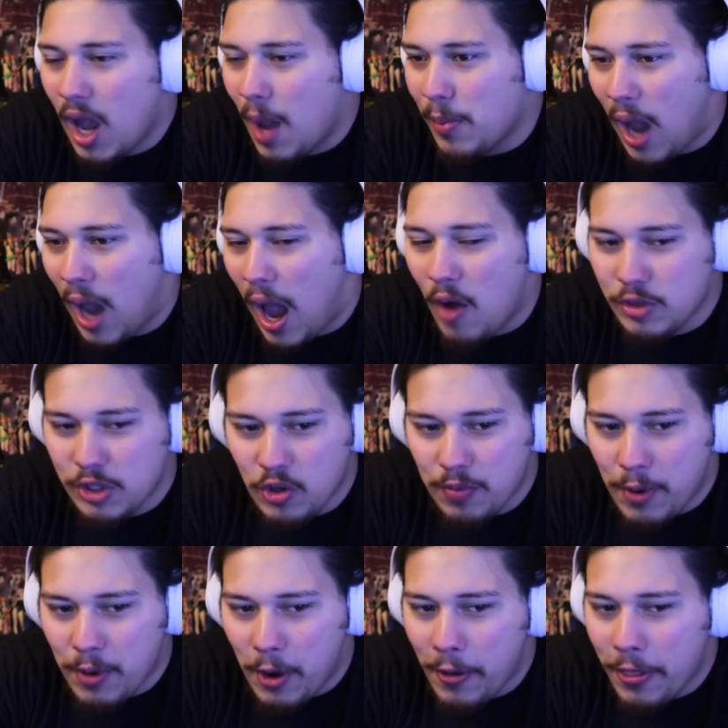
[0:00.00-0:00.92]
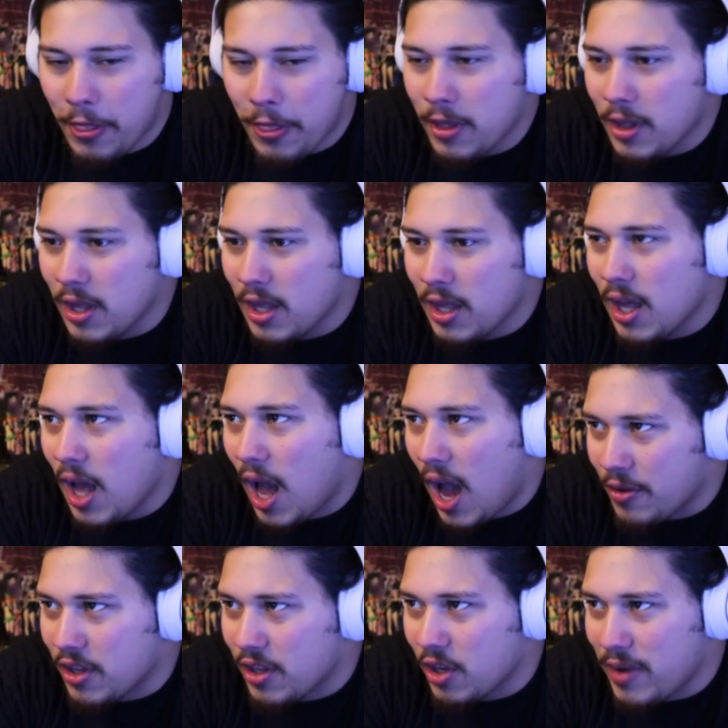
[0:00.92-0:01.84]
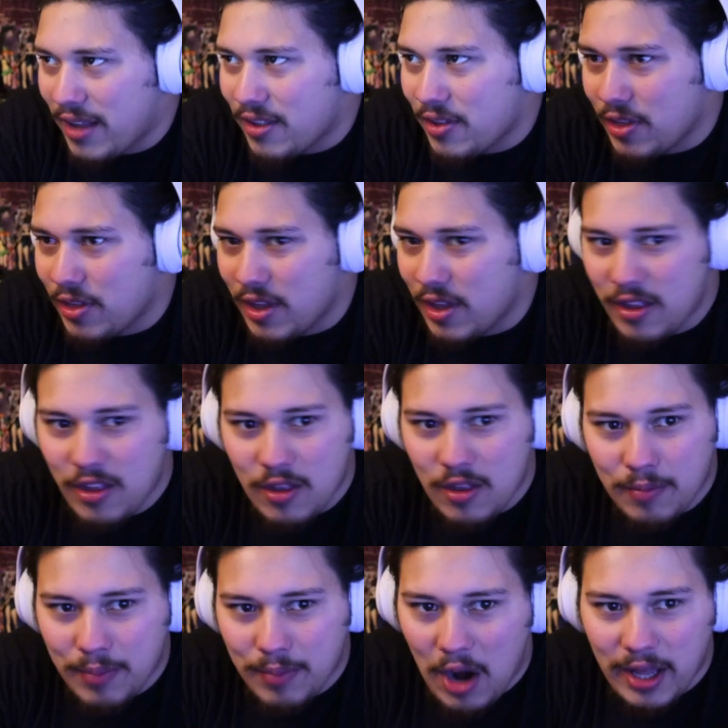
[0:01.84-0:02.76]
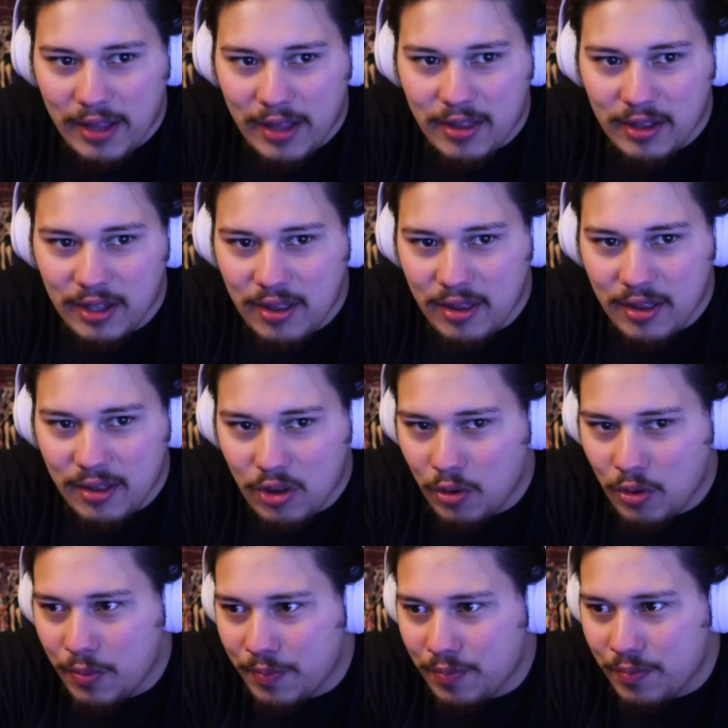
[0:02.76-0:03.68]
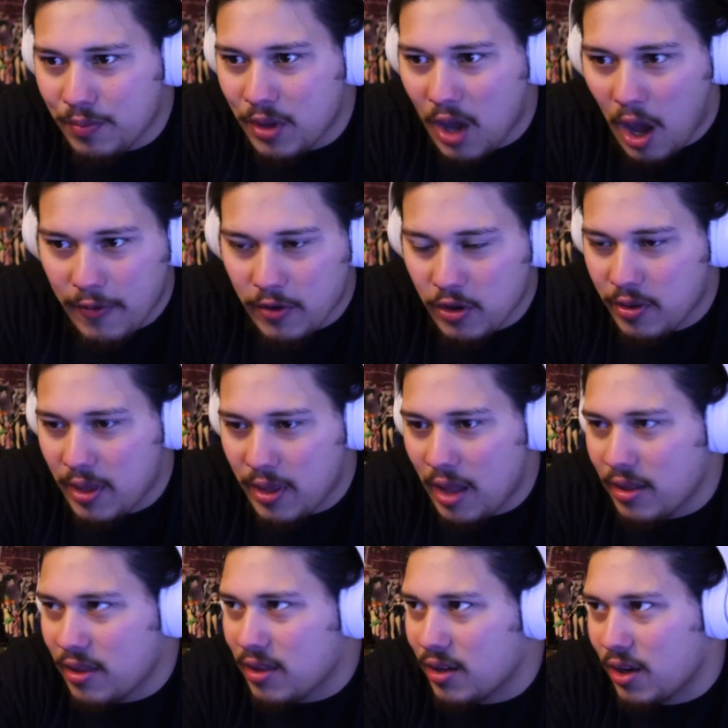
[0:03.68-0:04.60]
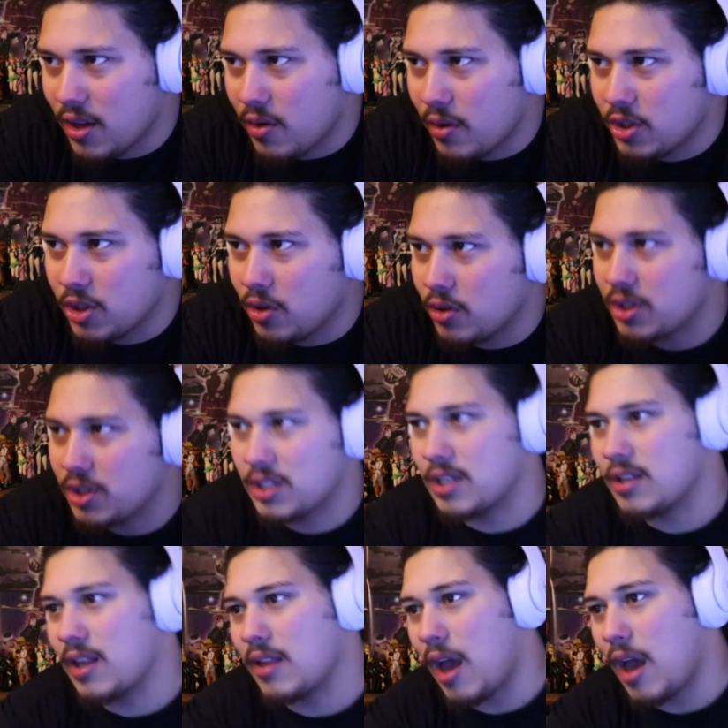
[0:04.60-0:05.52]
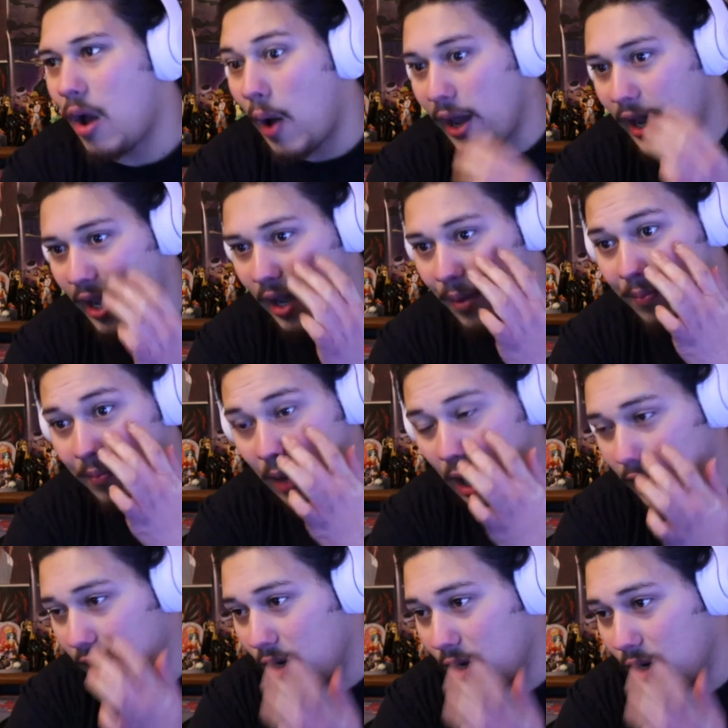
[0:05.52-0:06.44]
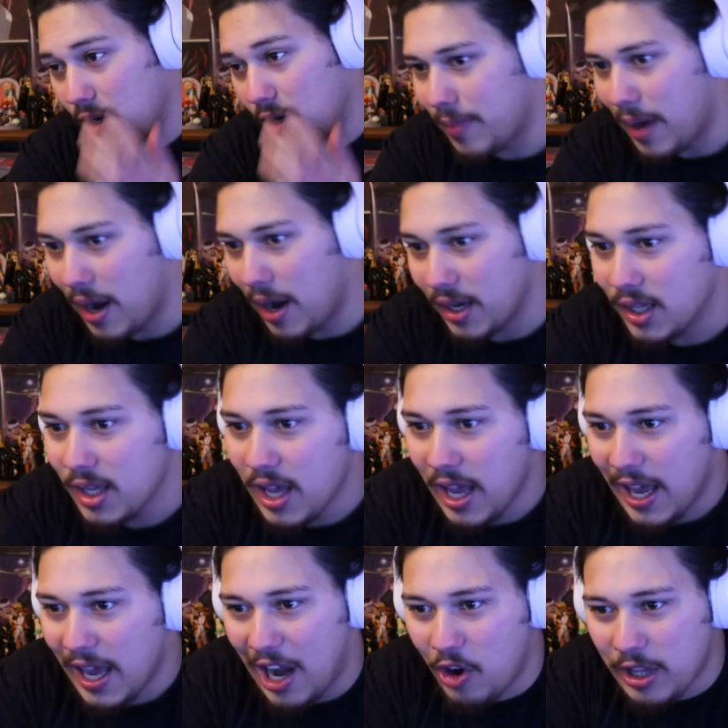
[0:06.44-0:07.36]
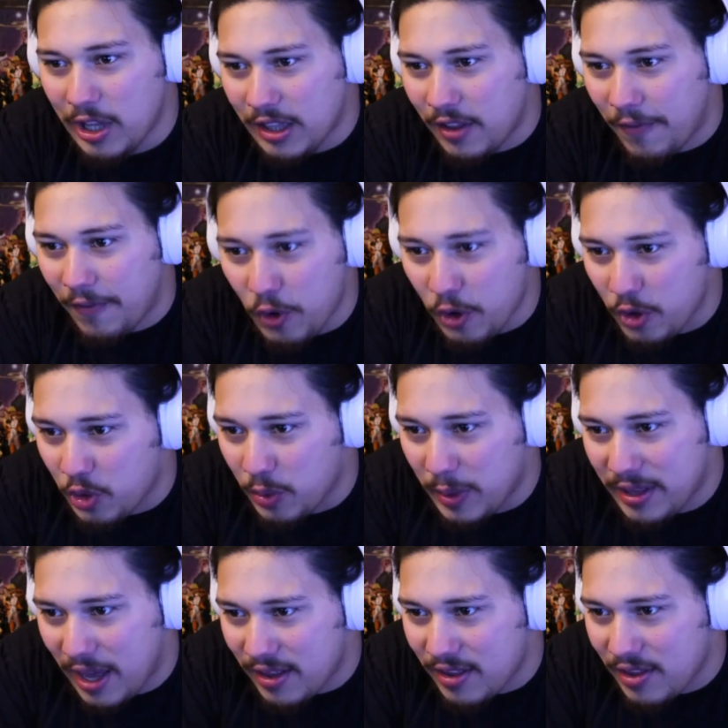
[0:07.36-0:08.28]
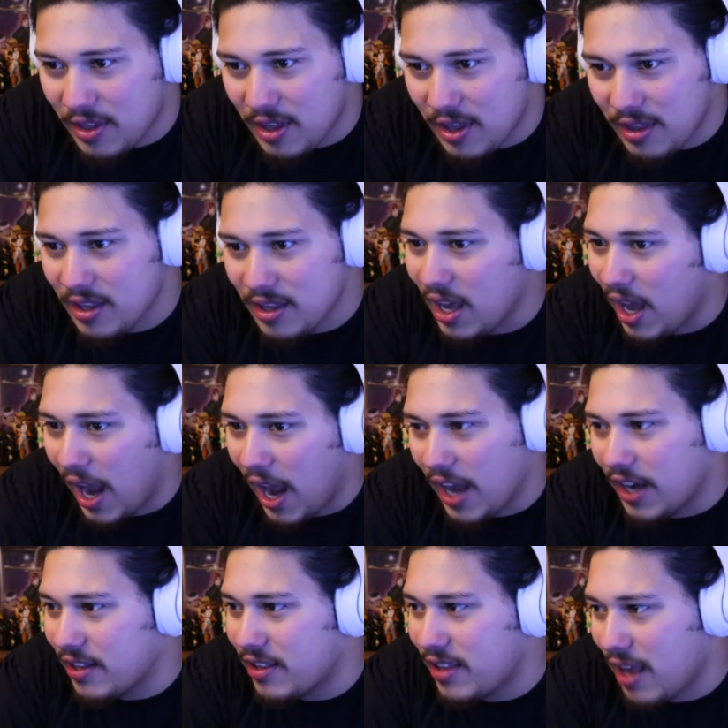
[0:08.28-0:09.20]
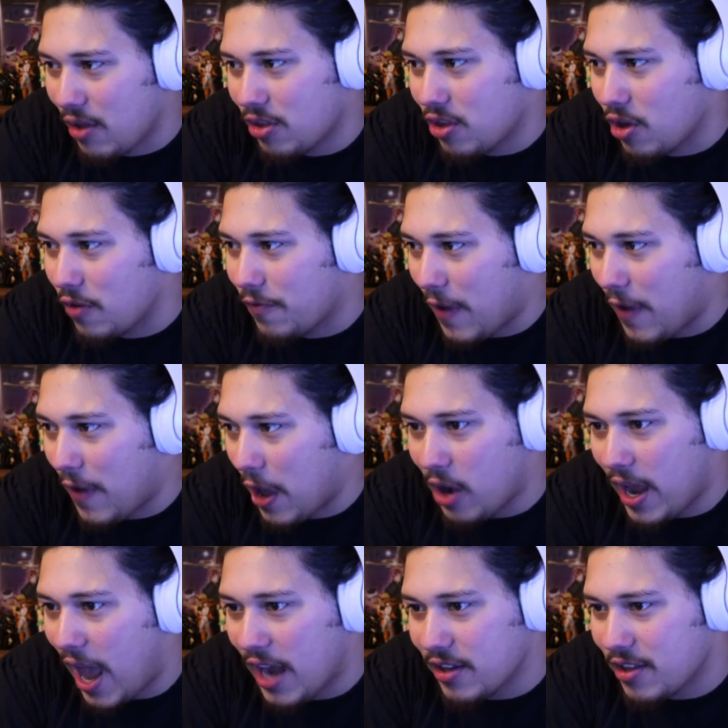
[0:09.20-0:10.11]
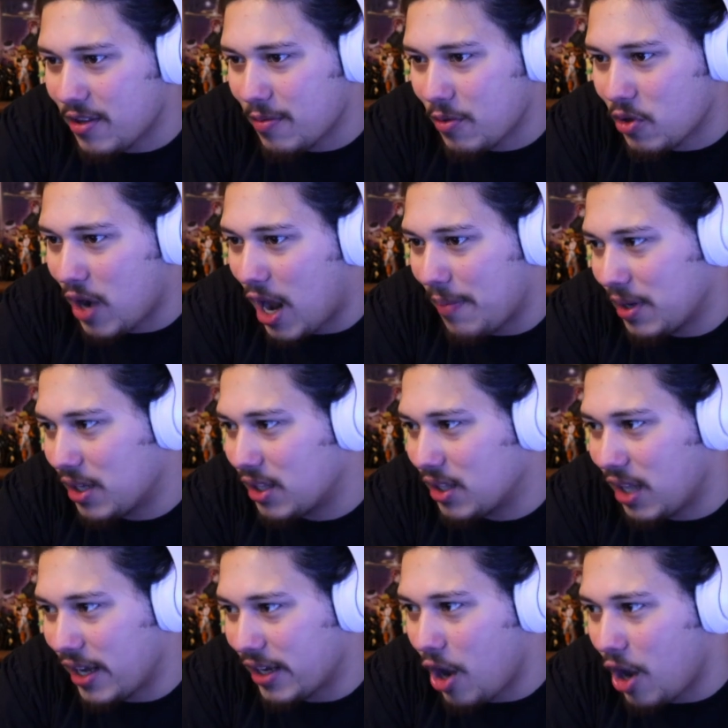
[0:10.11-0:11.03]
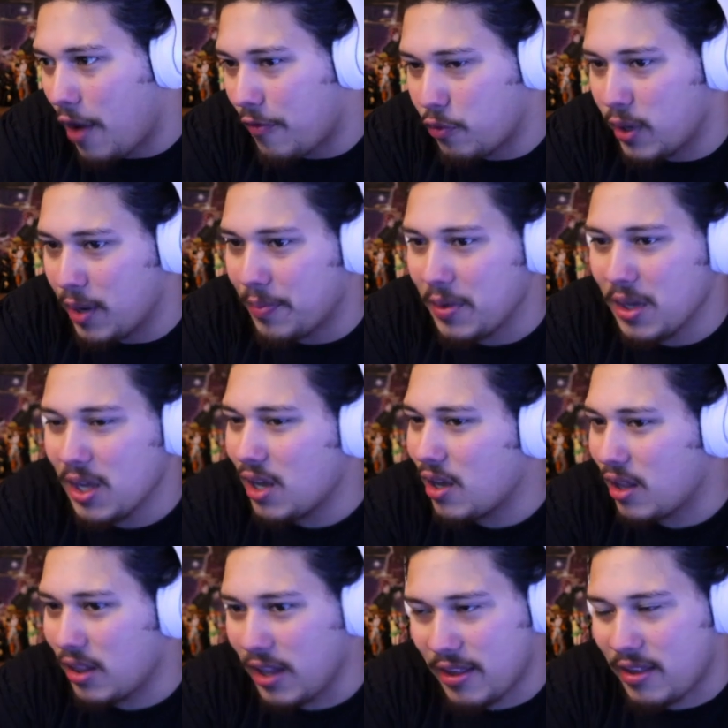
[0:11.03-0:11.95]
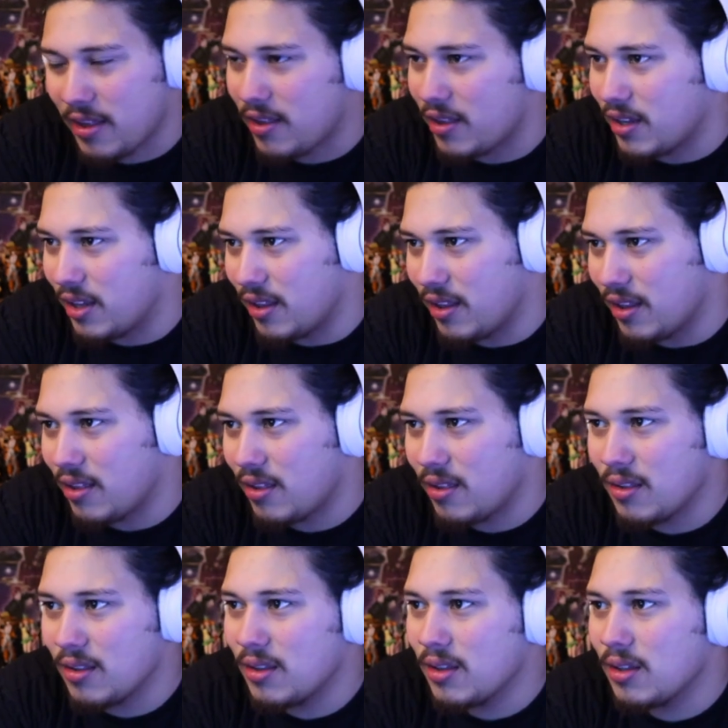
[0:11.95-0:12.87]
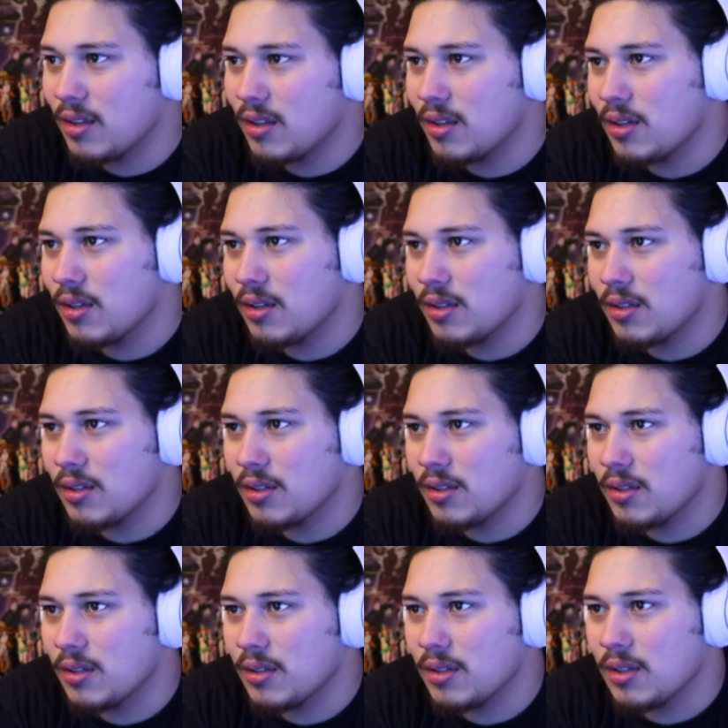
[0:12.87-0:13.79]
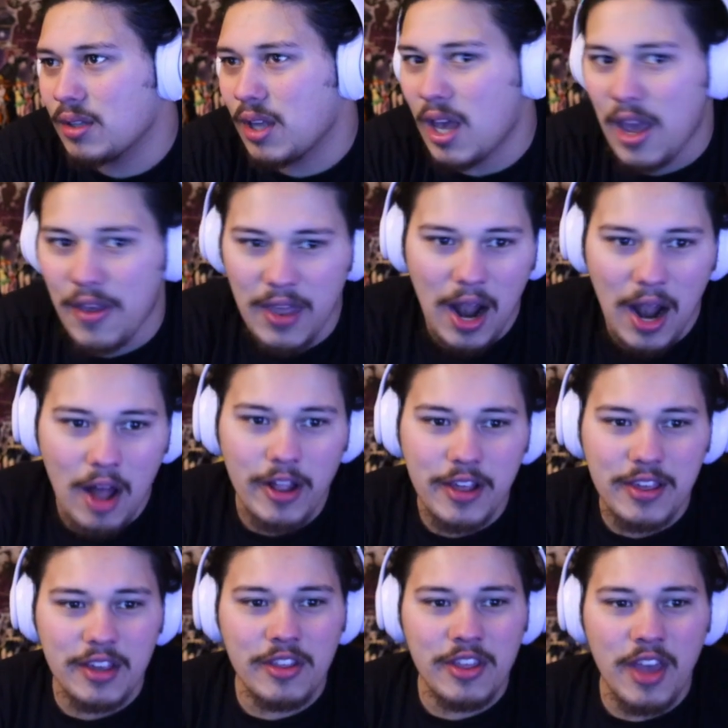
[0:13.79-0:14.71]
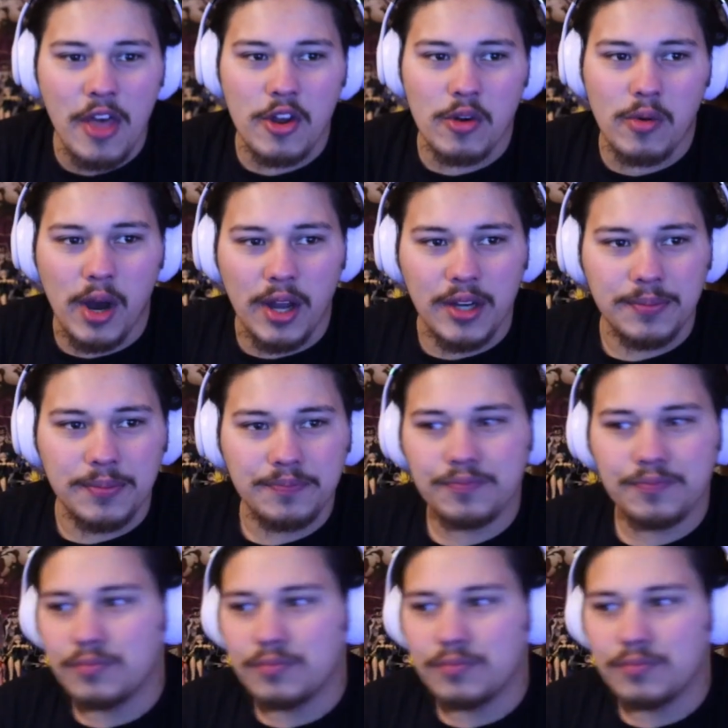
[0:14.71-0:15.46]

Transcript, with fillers: I'm, I would do both. I was gonna react to this, but I don't like to listen to covers without listening to the original, just because that's how I am. I get weird about it. And I heard like the first three seconds of this, and it sounds so fire. I had to subscribe and like off rip. Let's listen to this, and then I'll listen to the other one.